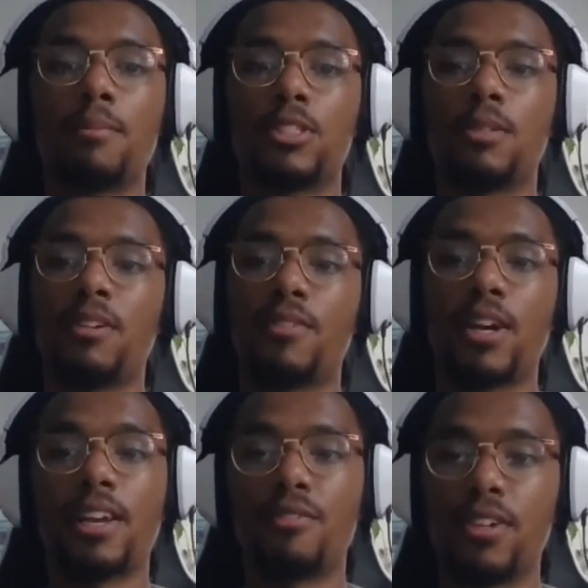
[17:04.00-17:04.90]
to be
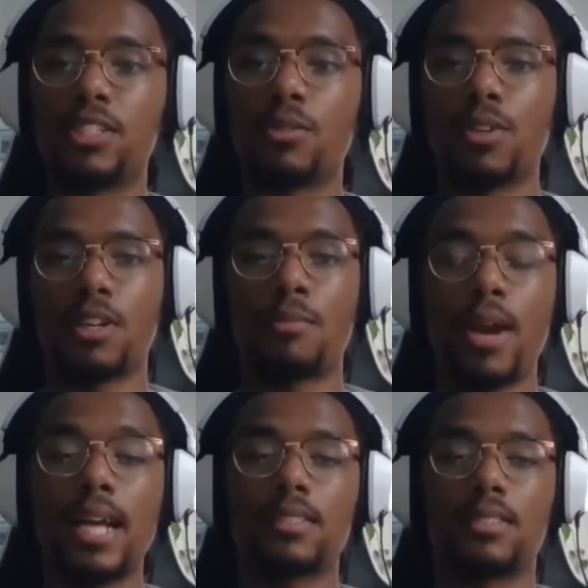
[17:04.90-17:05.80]
very efficient with our
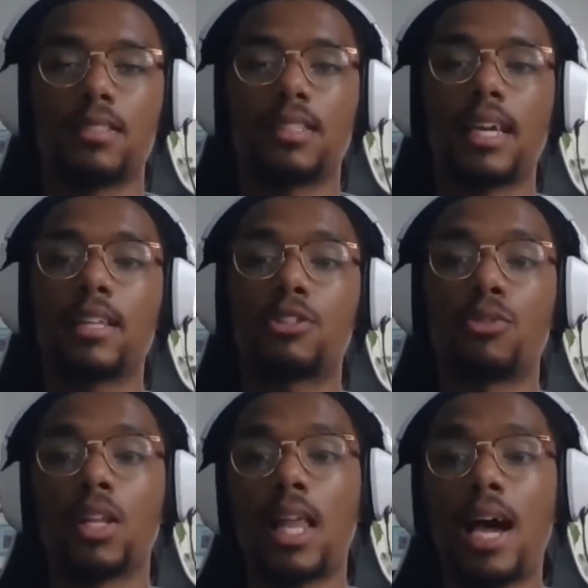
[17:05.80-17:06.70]
practices and get through
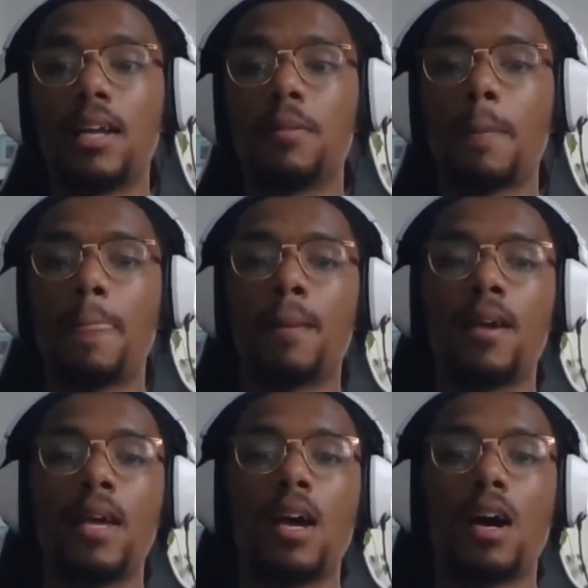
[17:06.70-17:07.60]
a lot.
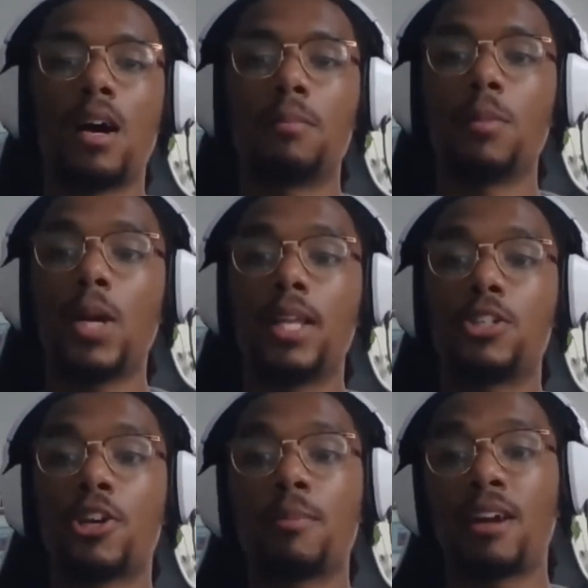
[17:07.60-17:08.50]

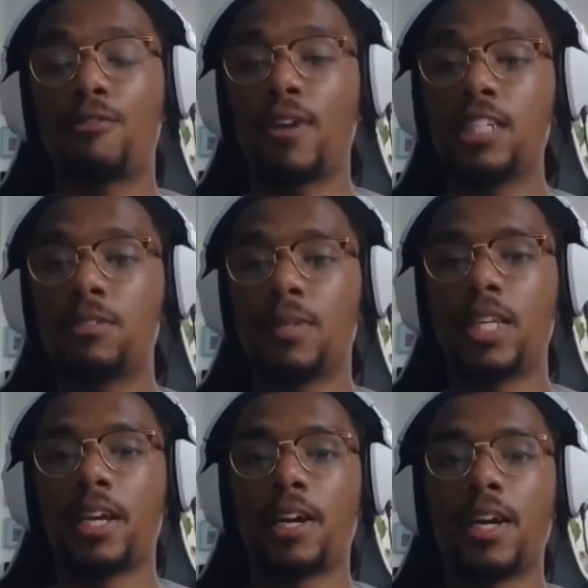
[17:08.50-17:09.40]
During my freshman
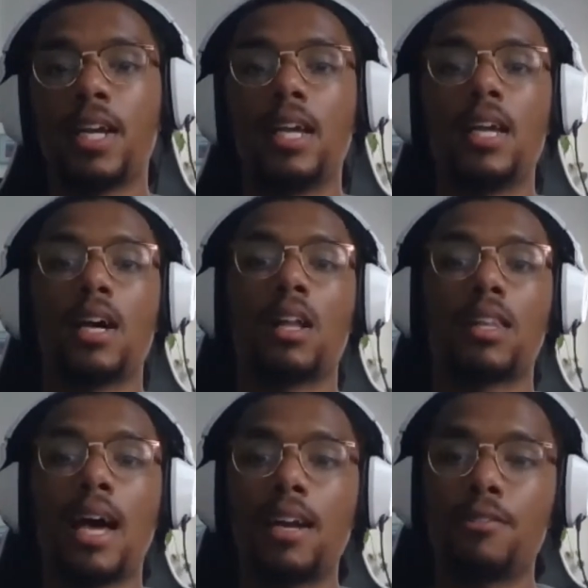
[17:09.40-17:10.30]
year, a
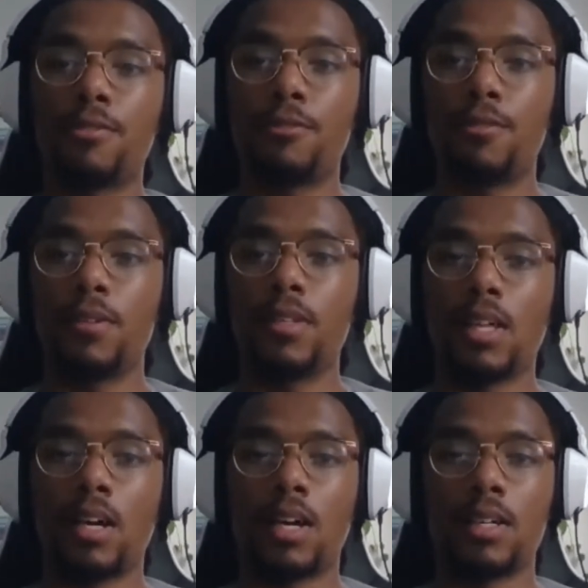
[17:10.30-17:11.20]
lot of,
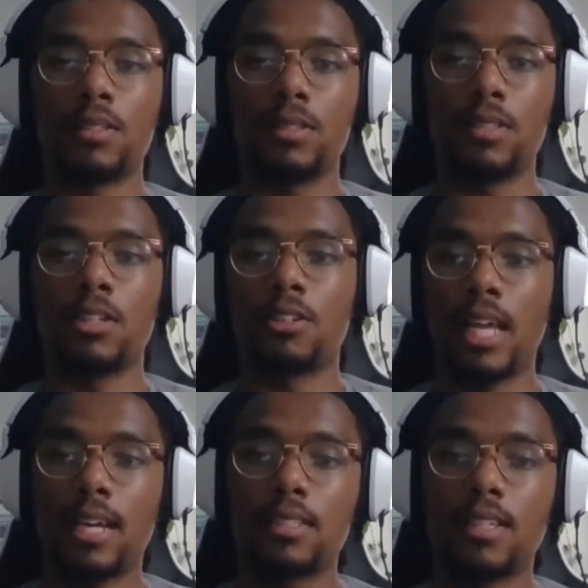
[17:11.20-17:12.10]

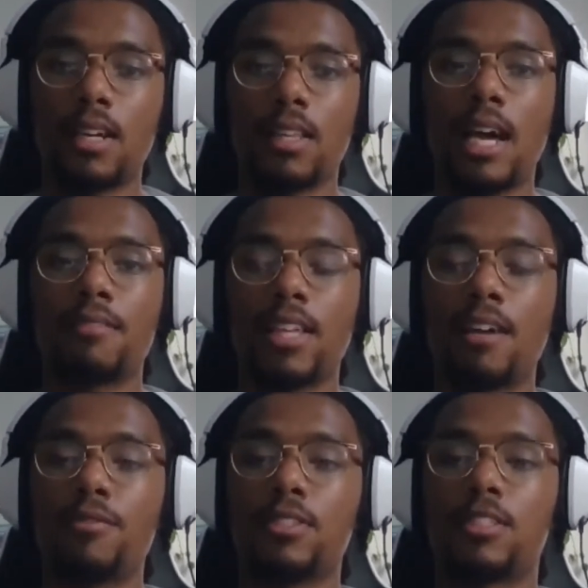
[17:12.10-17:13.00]
like I said, a lot of the
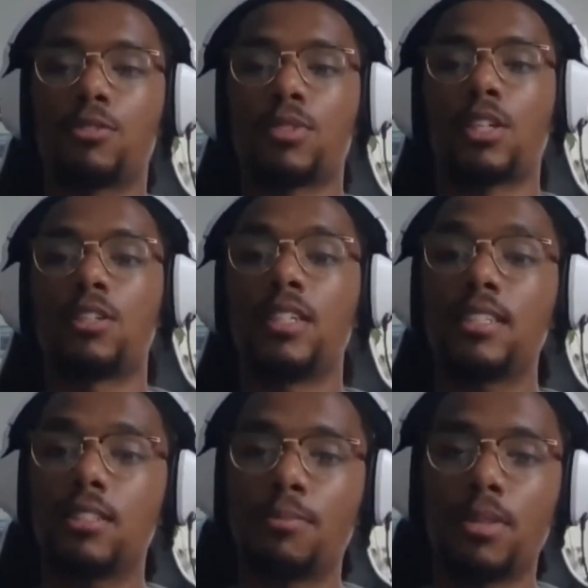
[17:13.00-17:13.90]
emphasis was on
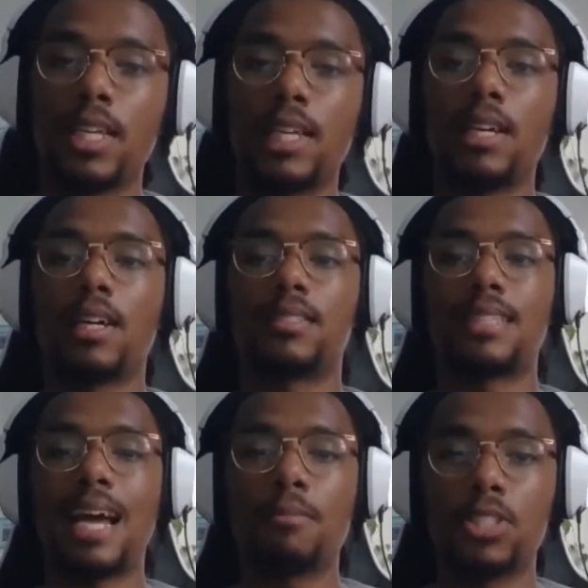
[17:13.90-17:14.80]
discipline,
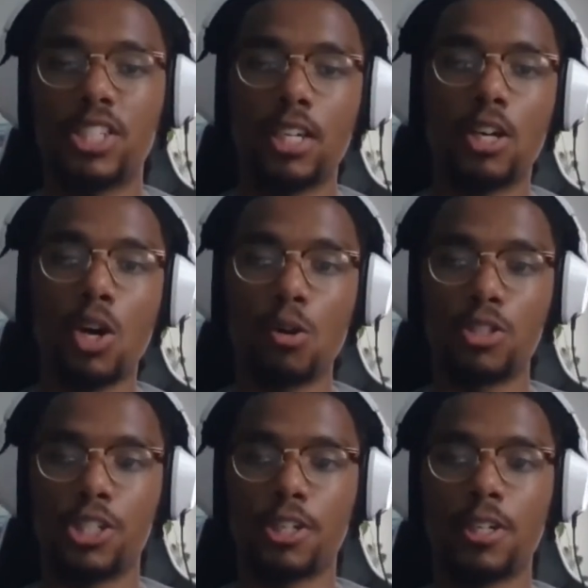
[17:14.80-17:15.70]
establishing a
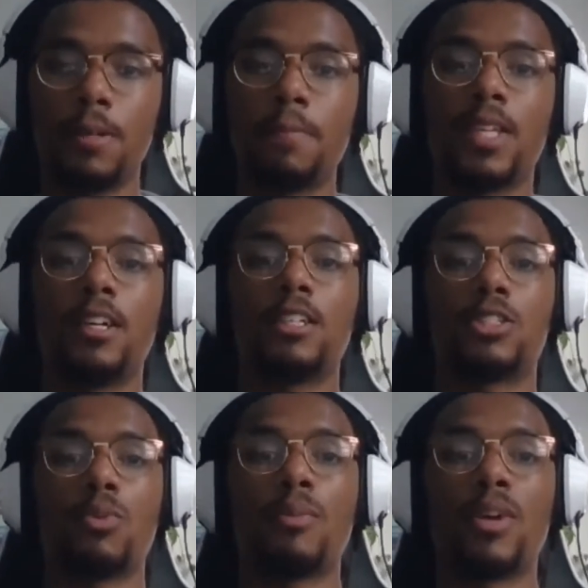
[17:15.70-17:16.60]
culture. So
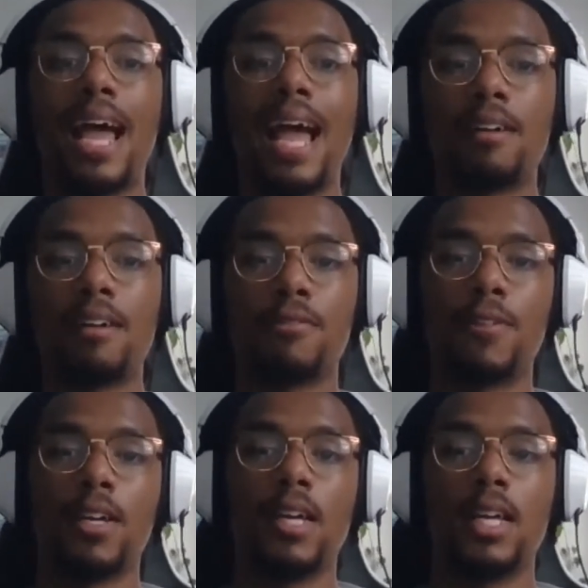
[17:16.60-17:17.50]
we would have,
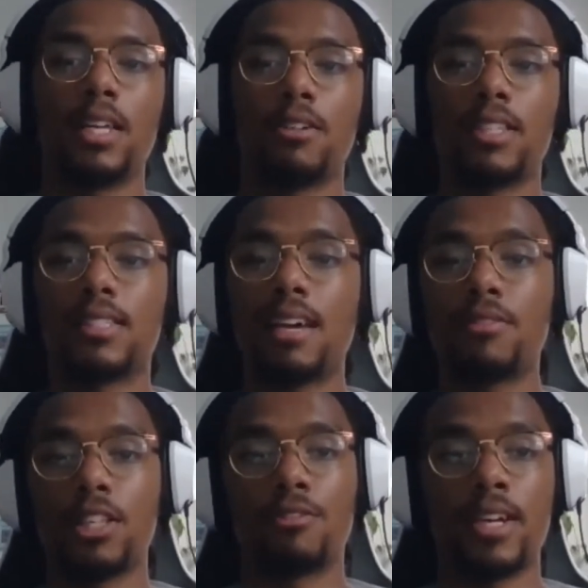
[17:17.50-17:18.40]
these
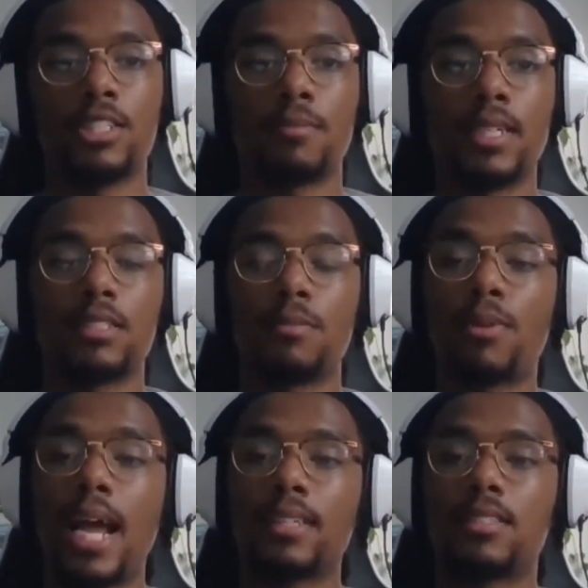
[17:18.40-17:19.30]
heavily regimented
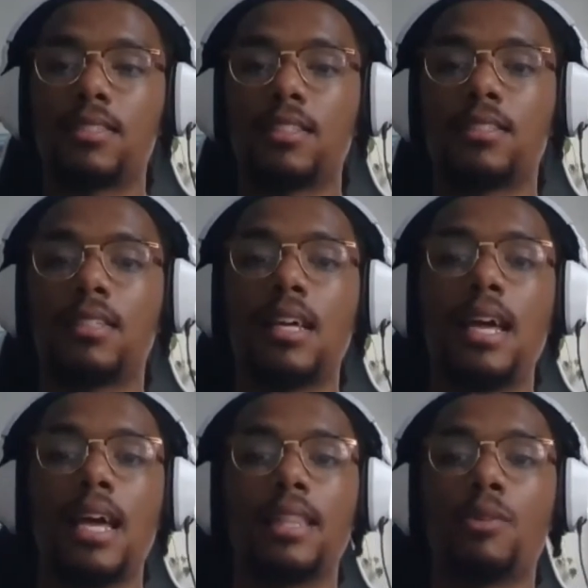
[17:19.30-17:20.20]
practices,
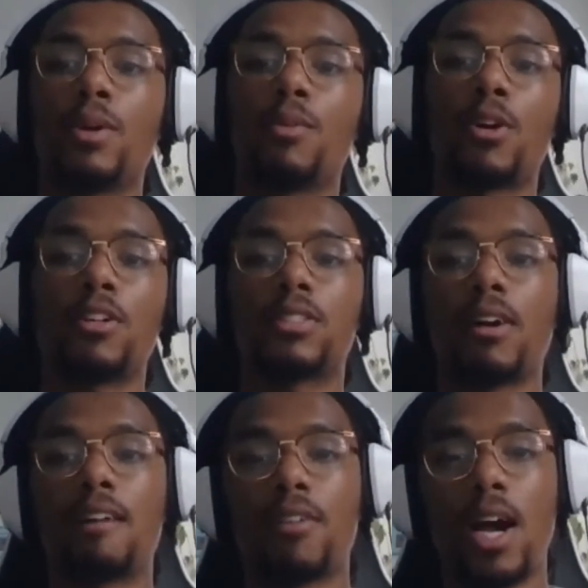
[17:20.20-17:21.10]
and then we would also
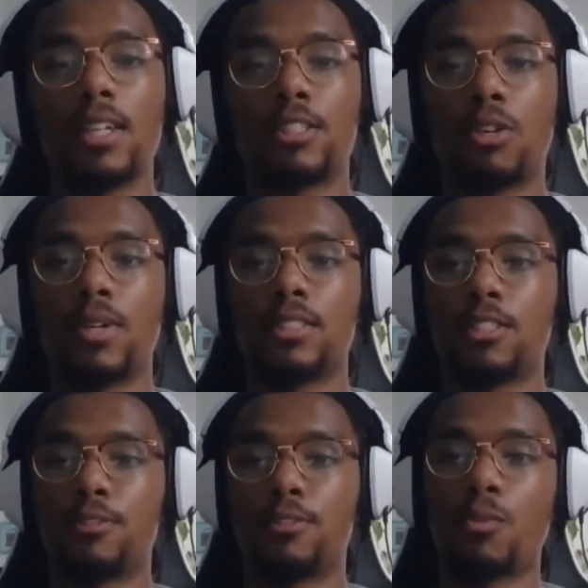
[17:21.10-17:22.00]
have consequences
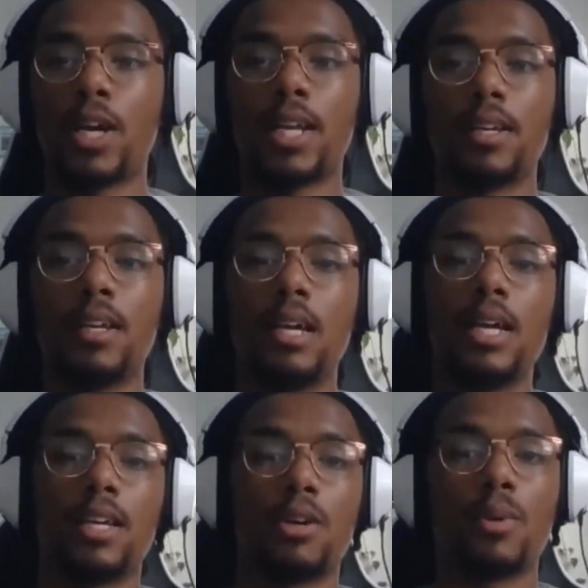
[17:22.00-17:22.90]
for when,
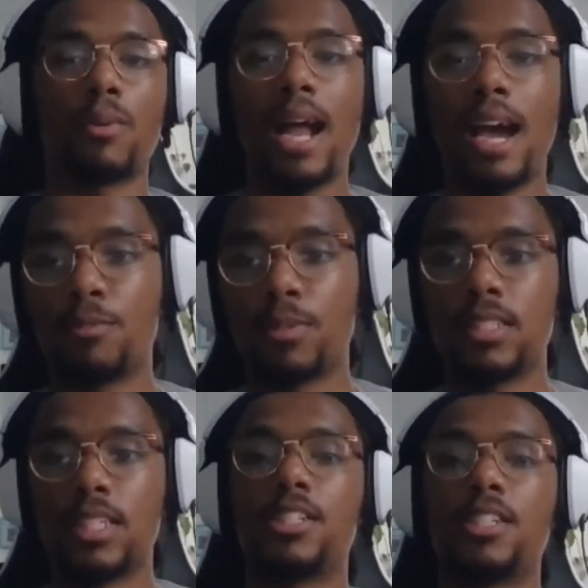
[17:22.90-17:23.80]
we were out of
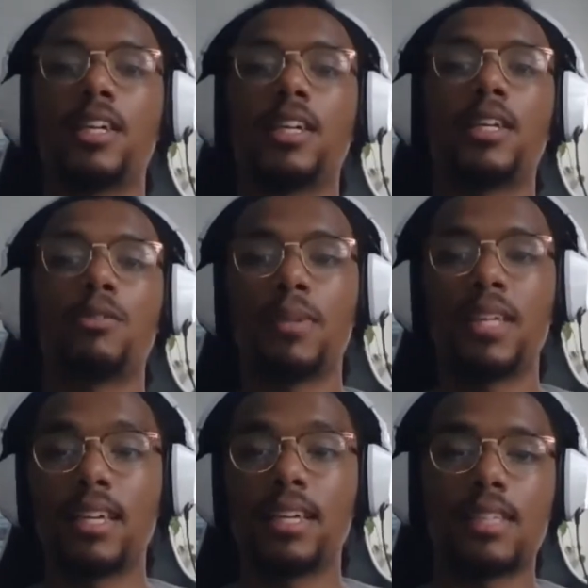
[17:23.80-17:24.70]
position. It would be
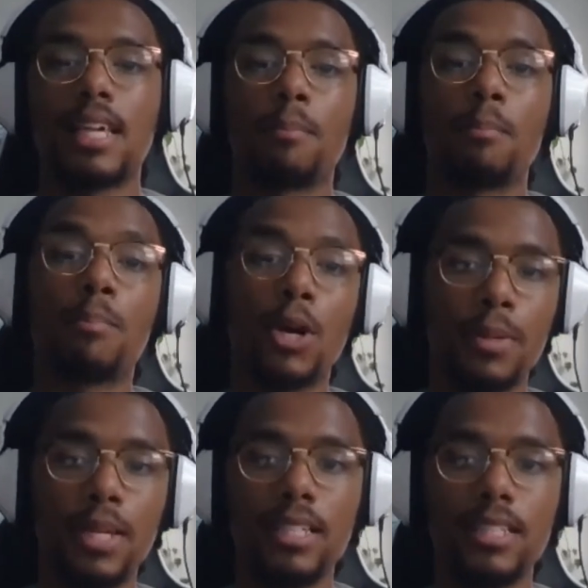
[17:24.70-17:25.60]
things like
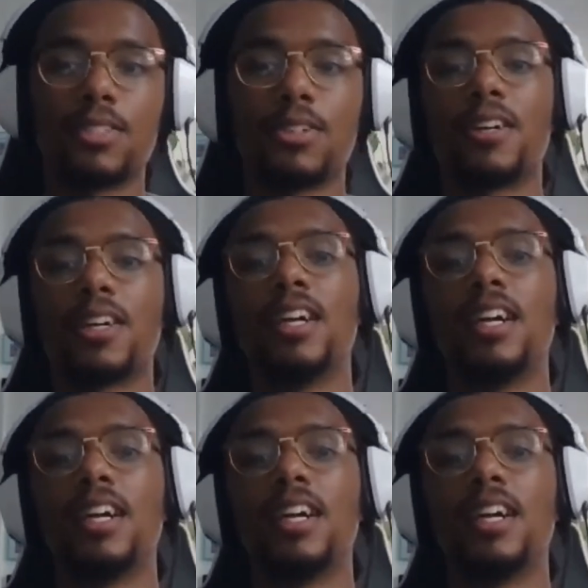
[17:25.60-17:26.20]
burpees or,